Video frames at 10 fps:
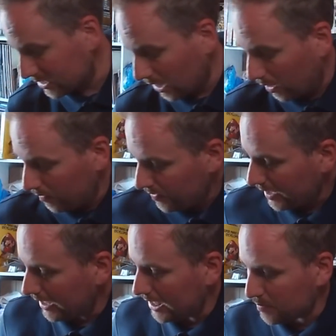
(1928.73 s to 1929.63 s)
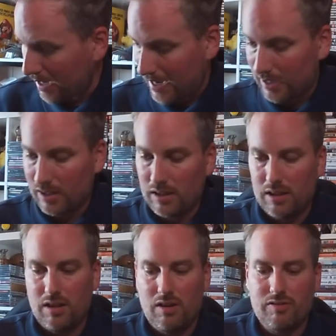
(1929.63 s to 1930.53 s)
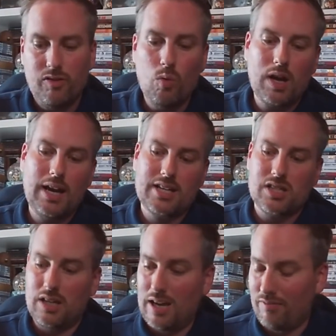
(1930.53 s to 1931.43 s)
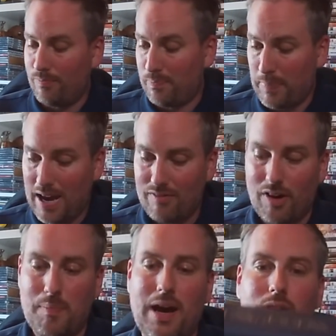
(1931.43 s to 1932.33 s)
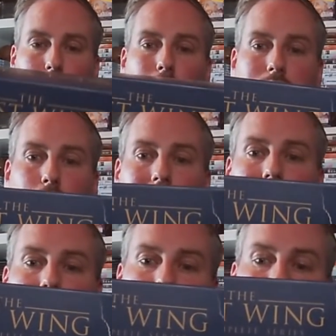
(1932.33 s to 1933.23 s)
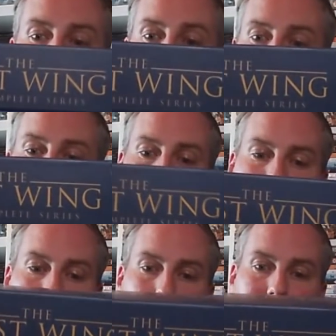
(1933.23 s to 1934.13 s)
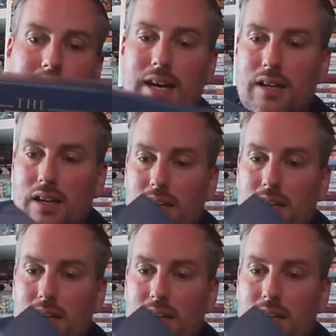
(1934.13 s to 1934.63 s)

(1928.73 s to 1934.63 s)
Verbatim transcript: So in this bag, full collection and paying £5. West Wing full set.